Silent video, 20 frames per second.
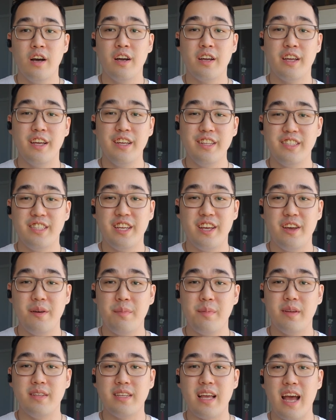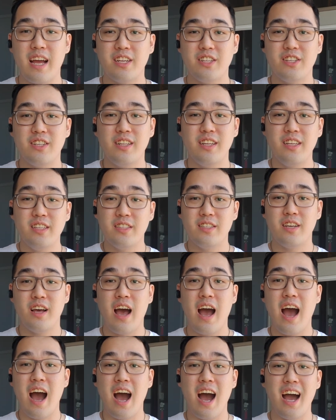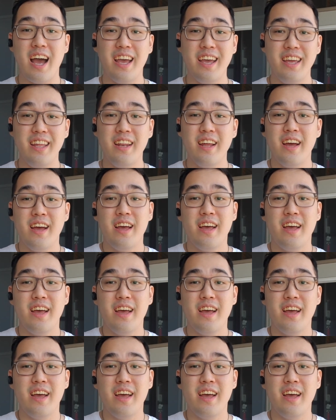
A good tip is actually to hide